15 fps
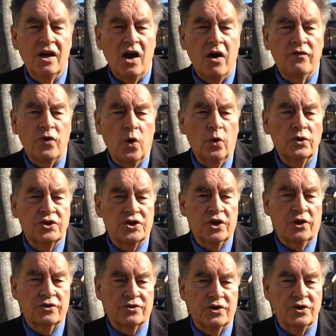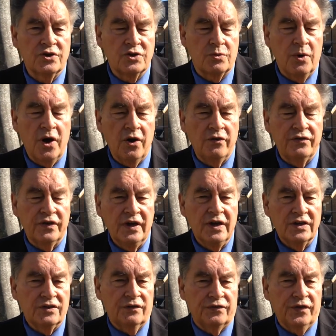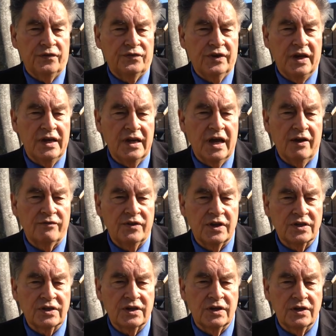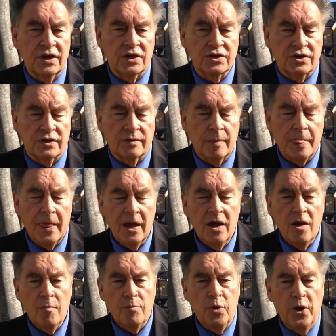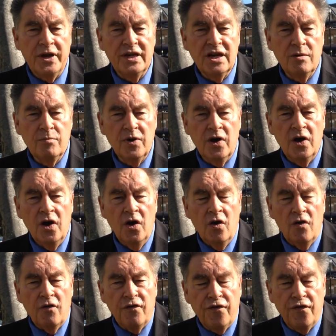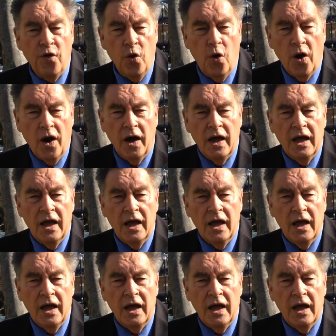of all children 12 to 15 have this condition. Point number four,